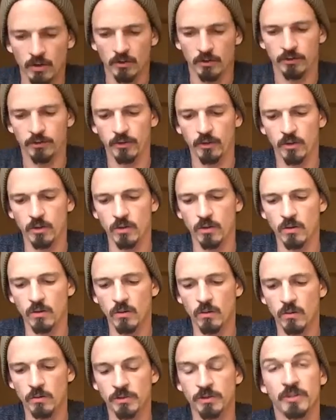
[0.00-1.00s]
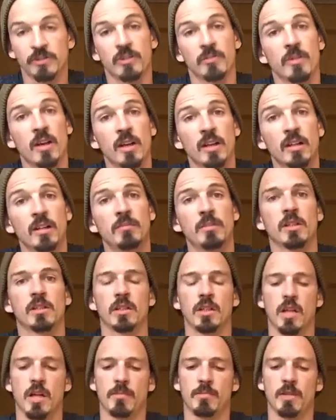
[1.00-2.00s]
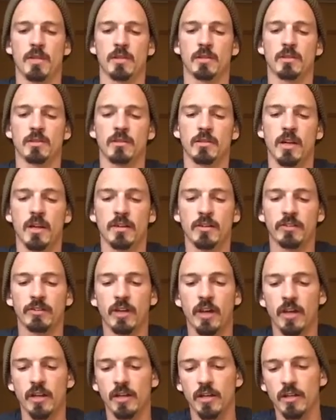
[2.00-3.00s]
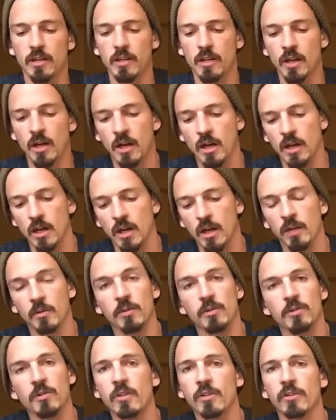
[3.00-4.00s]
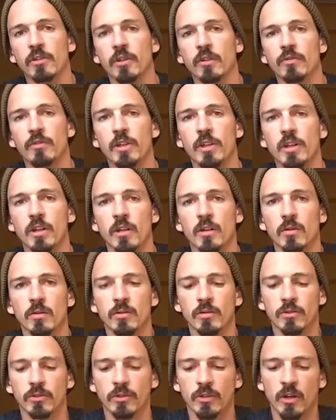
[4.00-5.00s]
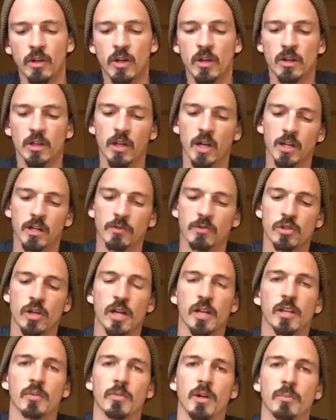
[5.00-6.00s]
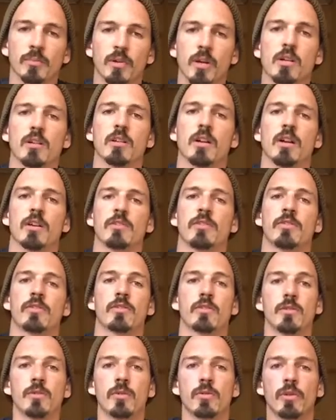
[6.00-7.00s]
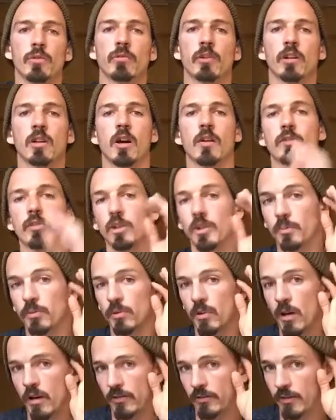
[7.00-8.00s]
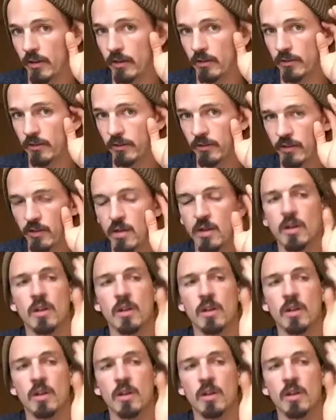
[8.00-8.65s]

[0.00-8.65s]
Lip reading: So, since I'm not going to be climbing, I decided I would do these little videos kind of tracking my progress through the recovery process.